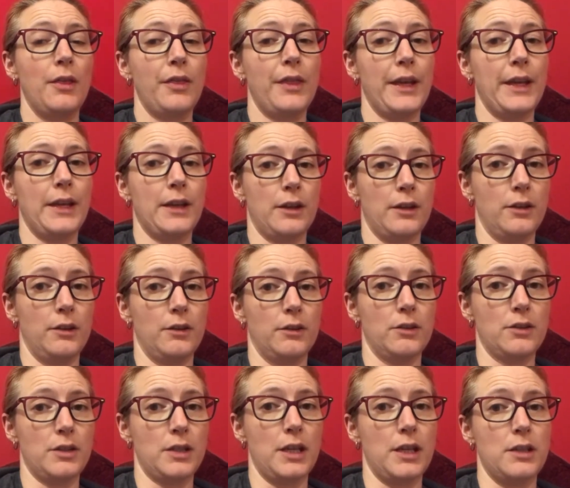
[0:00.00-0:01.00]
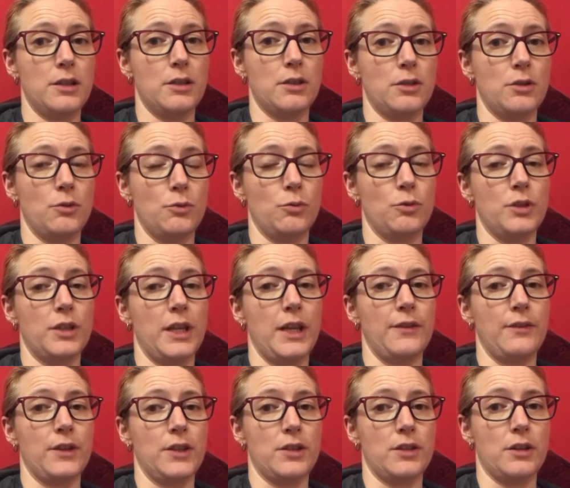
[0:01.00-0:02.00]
they can't seat us all together.